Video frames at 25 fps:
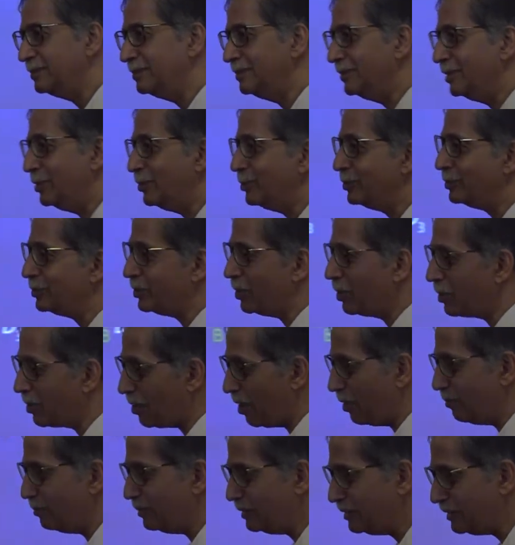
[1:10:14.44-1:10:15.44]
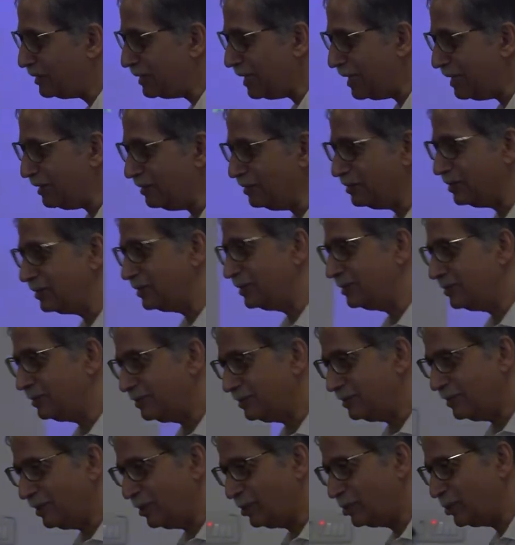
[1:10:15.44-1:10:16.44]
Use your common sense.
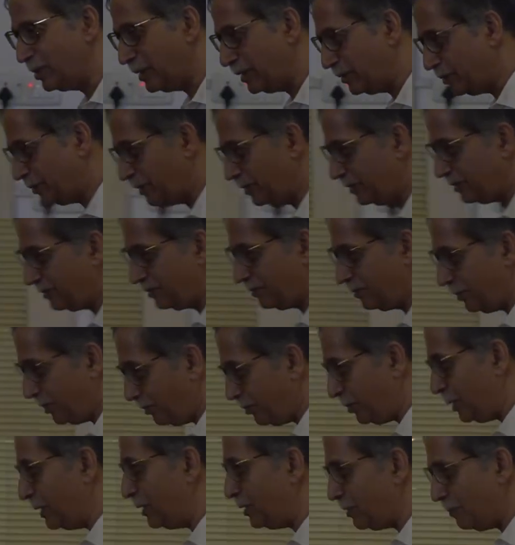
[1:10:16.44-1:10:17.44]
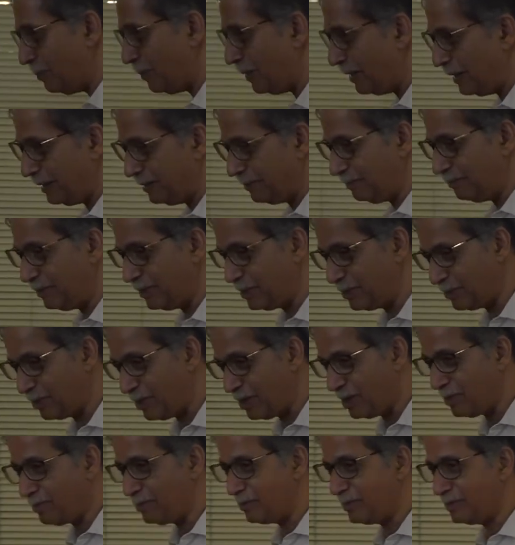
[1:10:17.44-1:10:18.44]
How do I do it? You have to interpolate, but you've
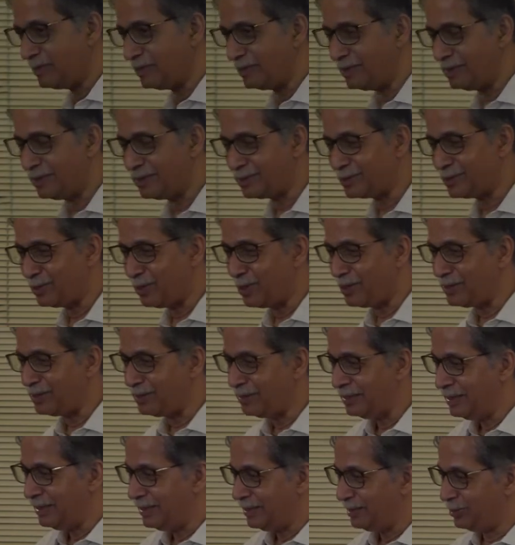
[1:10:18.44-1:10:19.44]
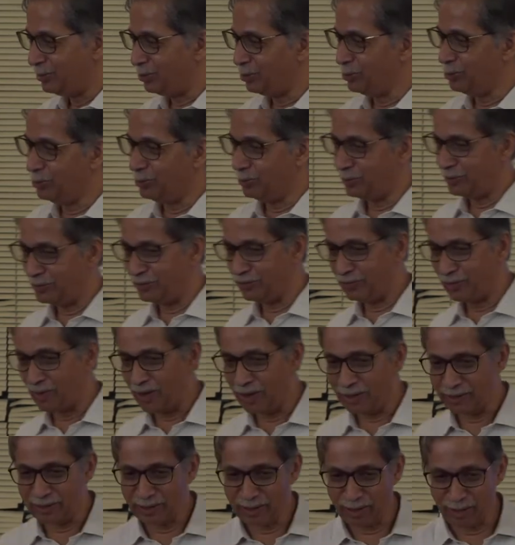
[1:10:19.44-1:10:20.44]
got it's not 2, you've
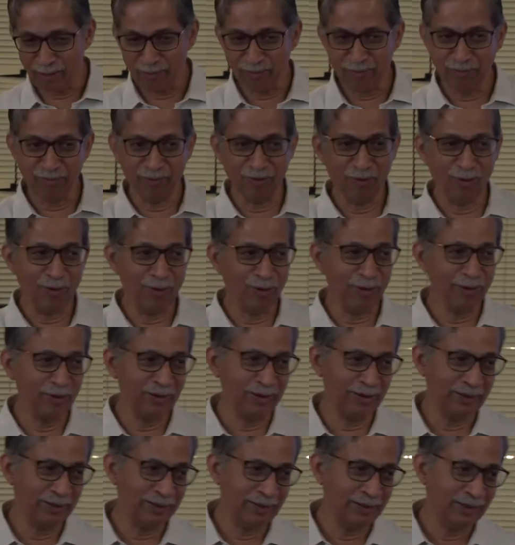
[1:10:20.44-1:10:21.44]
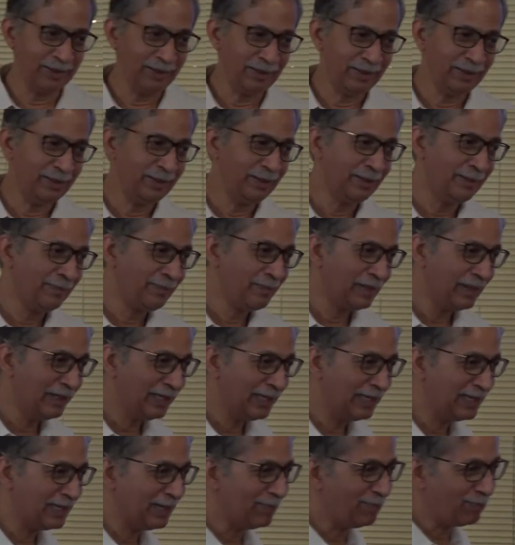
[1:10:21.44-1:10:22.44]
got now 4
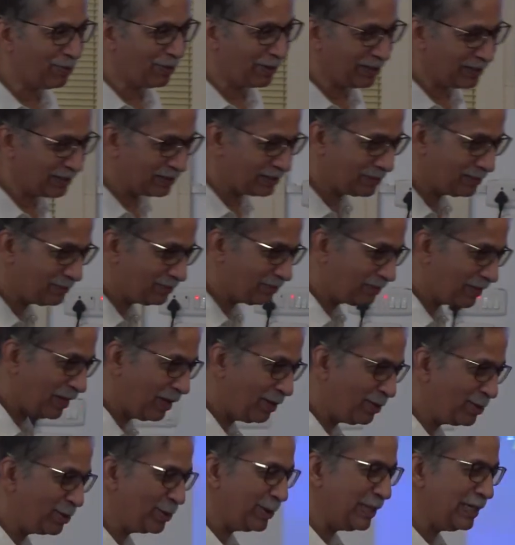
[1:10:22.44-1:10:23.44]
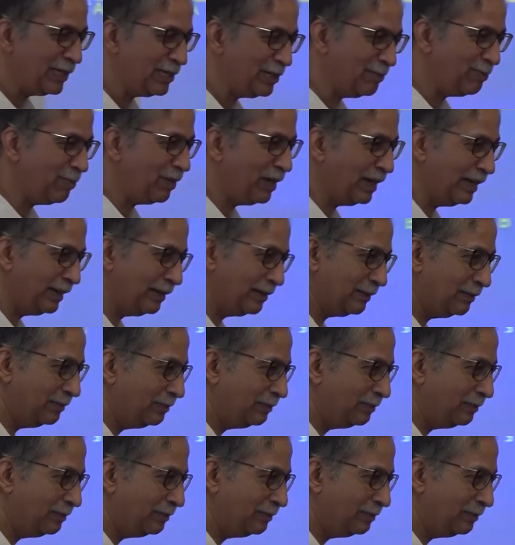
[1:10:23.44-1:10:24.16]
data points. How do you interpolate?